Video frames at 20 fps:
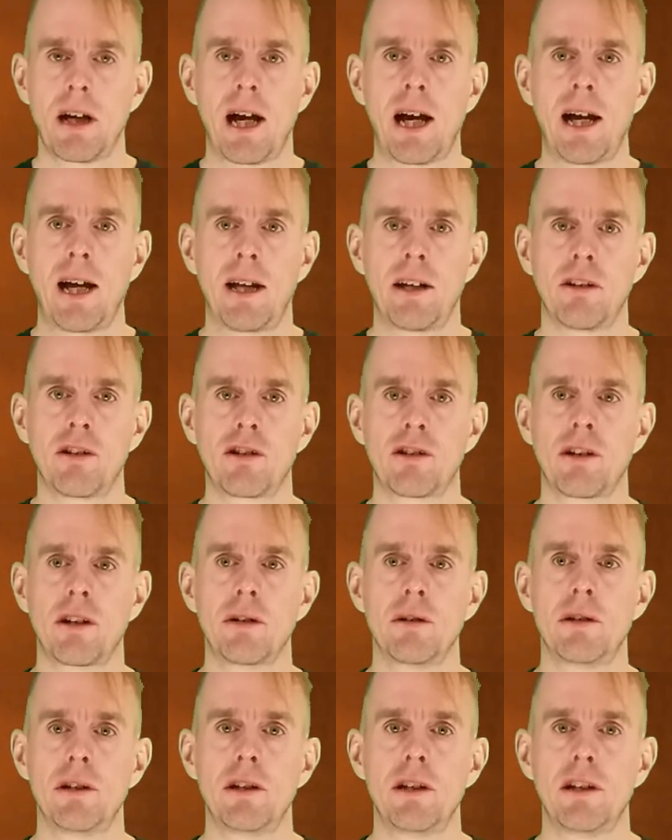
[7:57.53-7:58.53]
and
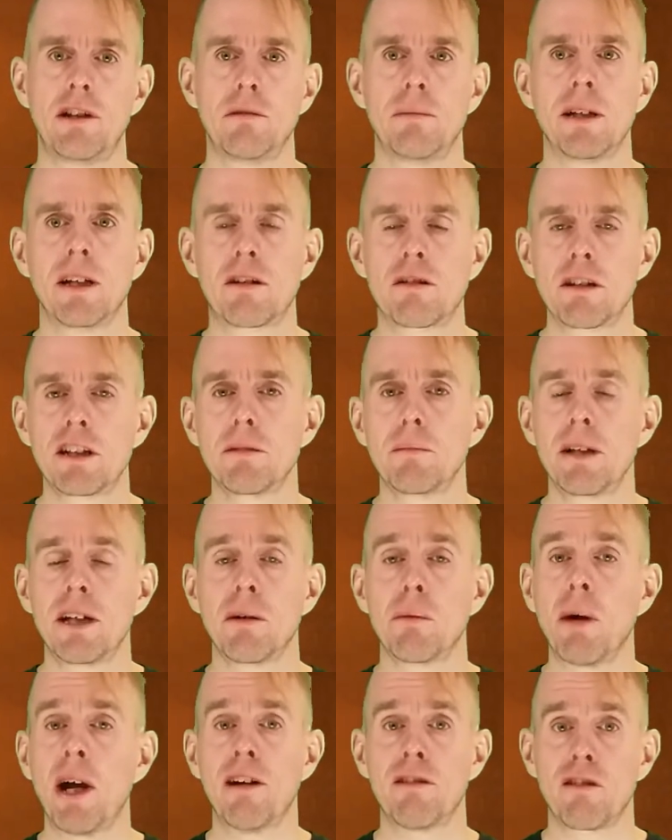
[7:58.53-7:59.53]
so you need to be incredibly
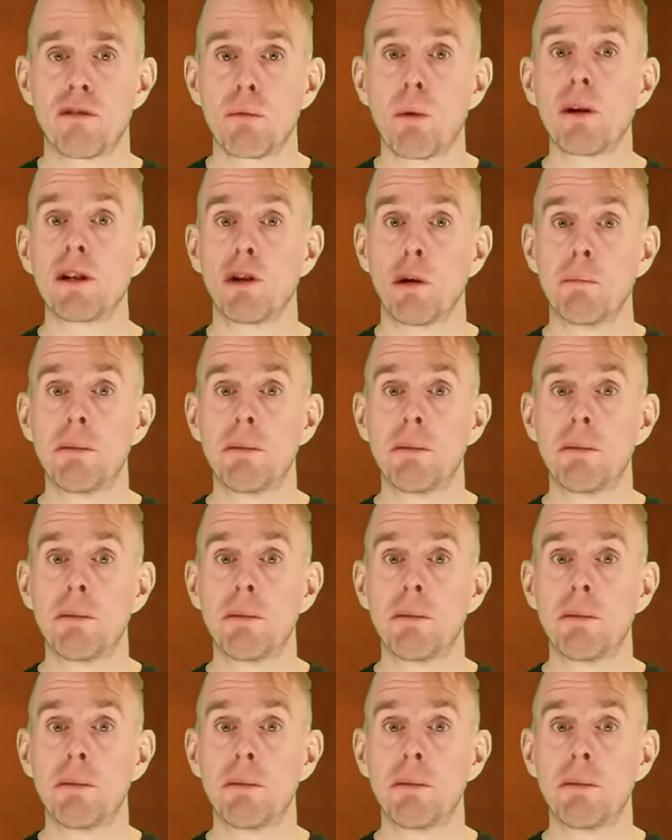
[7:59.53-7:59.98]
aware of what